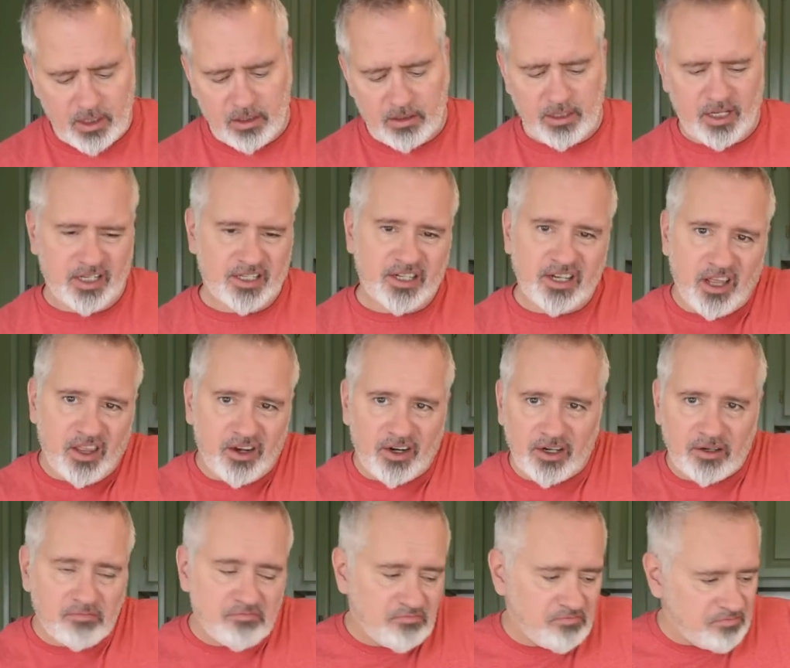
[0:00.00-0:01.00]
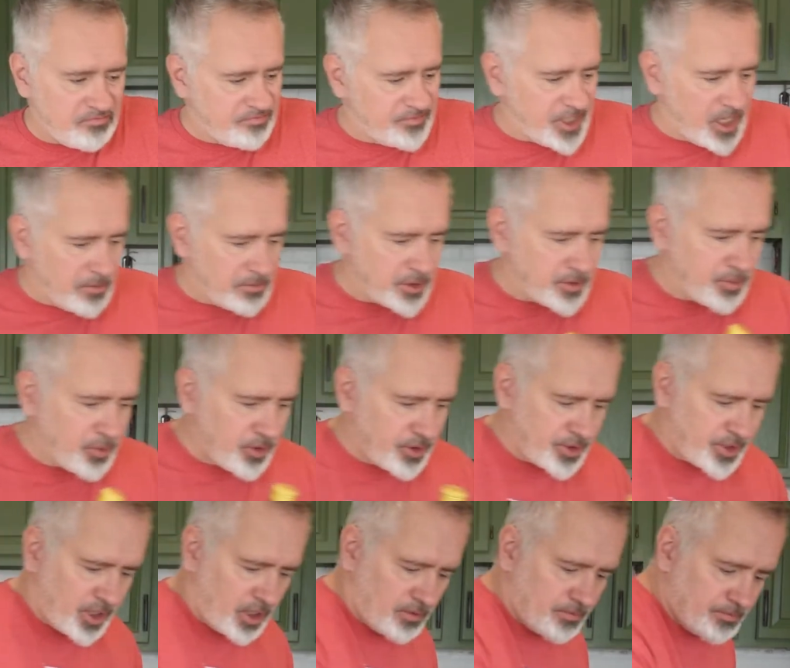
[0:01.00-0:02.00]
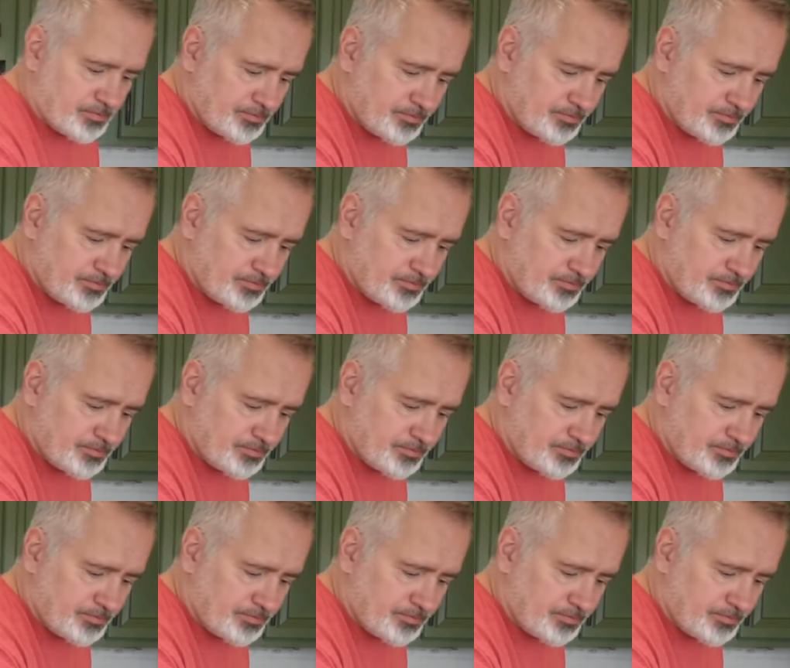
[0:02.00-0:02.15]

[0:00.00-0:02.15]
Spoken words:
That's another tablespoon or so.